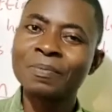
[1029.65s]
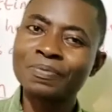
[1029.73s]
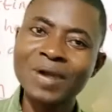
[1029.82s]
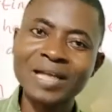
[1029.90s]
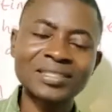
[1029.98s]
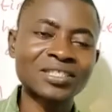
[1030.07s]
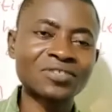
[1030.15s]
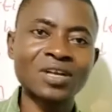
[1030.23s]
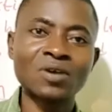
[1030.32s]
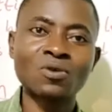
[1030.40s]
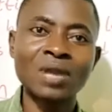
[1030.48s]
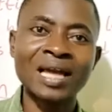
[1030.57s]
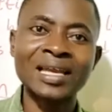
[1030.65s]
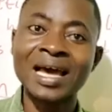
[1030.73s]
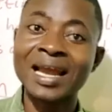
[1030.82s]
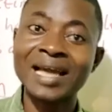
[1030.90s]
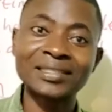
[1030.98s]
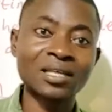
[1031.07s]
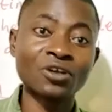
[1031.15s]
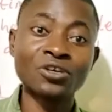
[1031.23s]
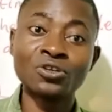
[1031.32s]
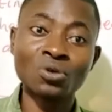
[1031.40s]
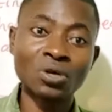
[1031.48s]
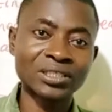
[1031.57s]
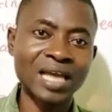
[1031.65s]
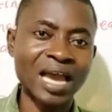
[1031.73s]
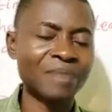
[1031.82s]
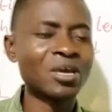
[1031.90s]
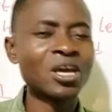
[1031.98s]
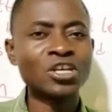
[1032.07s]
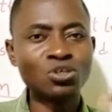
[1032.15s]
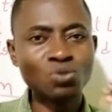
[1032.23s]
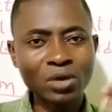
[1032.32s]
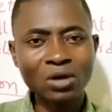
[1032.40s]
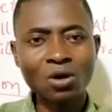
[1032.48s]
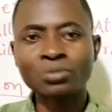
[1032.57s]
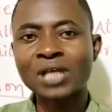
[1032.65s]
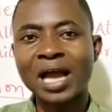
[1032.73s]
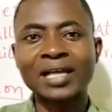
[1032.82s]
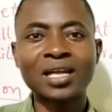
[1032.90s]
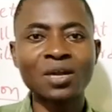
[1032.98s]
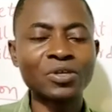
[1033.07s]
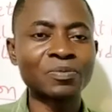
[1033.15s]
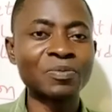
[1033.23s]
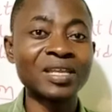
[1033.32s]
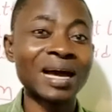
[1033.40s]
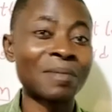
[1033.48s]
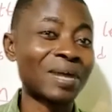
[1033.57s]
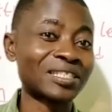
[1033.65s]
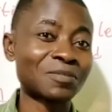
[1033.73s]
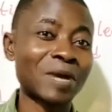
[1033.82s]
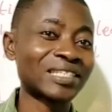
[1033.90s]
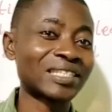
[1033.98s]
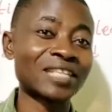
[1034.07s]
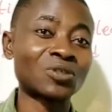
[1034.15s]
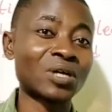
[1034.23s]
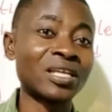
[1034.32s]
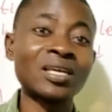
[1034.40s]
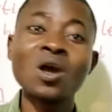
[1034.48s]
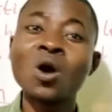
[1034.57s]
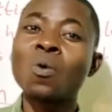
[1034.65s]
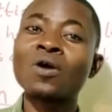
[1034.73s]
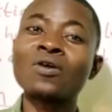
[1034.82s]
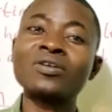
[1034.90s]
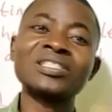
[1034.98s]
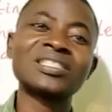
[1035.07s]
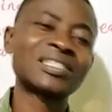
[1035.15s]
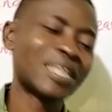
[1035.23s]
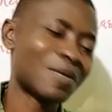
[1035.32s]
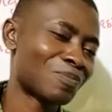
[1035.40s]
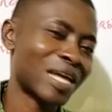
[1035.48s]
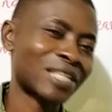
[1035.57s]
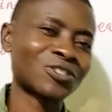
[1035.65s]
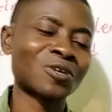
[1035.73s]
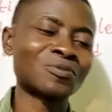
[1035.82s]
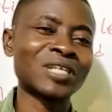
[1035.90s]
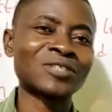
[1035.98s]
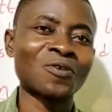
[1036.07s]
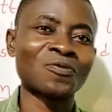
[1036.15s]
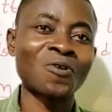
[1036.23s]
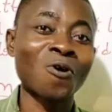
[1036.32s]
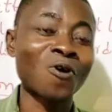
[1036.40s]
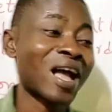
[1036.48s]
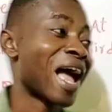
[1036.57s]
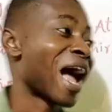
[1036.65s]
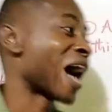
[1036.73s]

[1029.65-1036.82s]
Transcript: Practice regularly, and I tell you, no time, you will come to agree with me that mathematics is actually one of the simplest subjects of all.